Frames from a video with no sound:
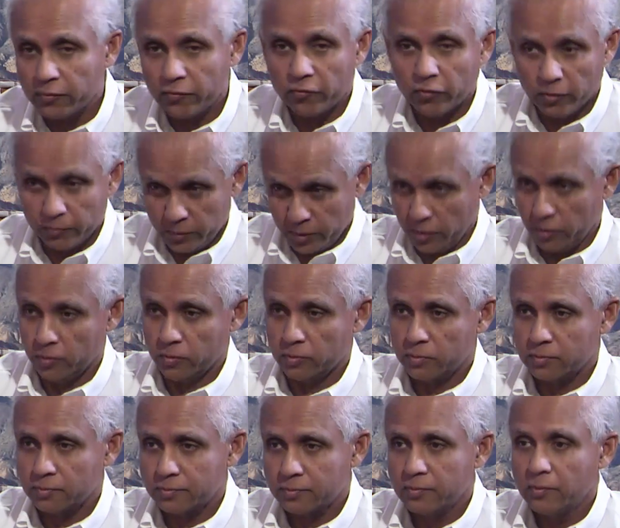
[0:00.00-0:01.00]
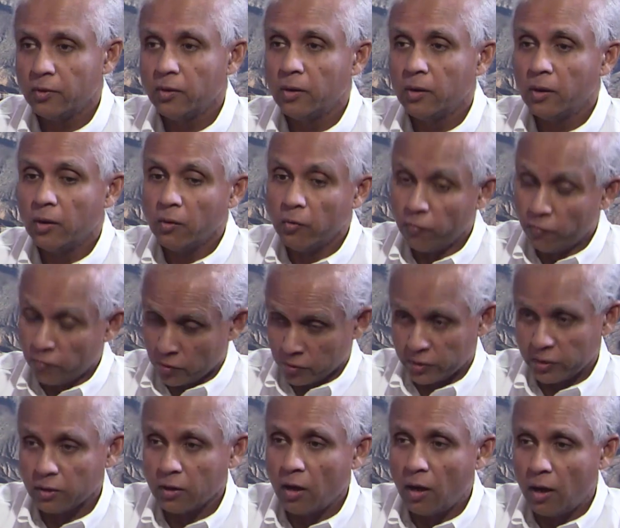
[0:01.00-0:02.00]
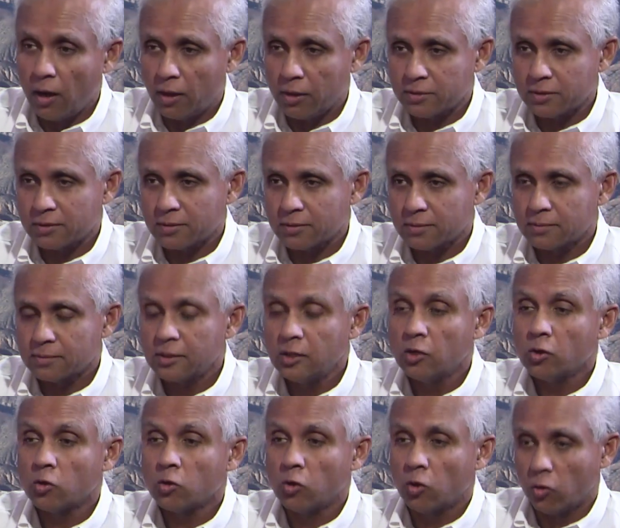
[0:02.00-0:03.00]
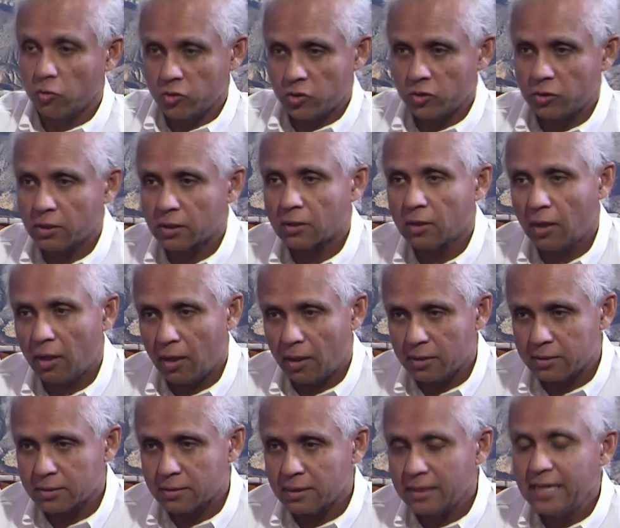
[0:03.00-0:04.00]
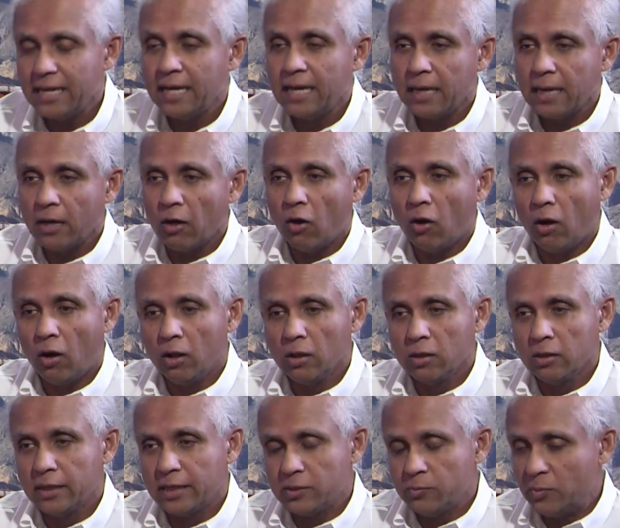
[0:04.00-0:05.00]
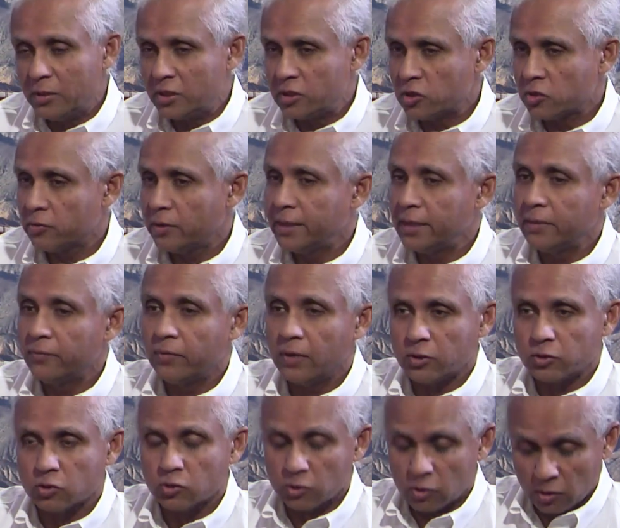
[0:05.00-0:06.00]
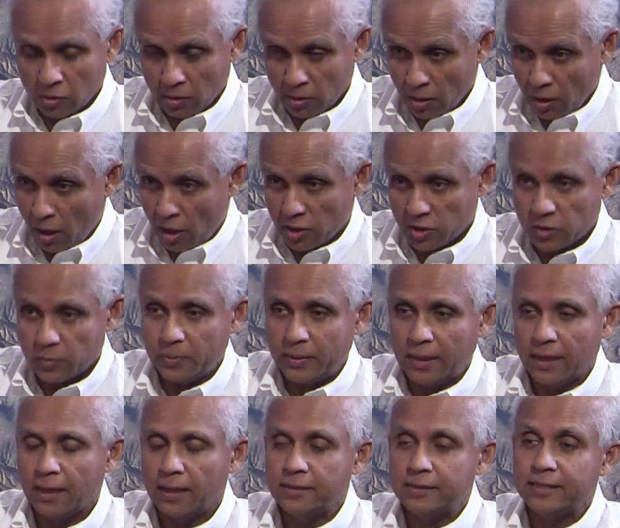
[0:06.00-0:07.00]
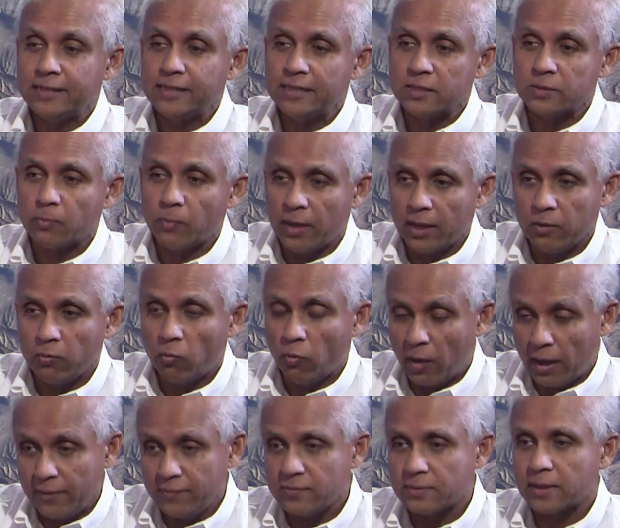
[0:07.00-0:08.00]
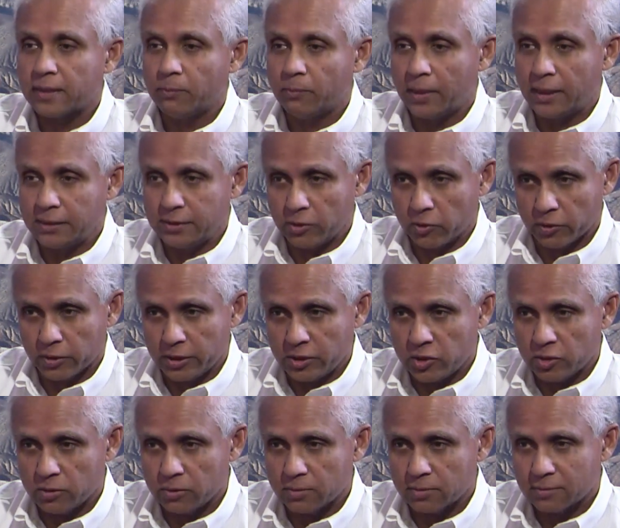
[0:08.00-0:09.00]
from you for the cause goes to the cause. All the administrative is cost behind it is my wife's and my donation.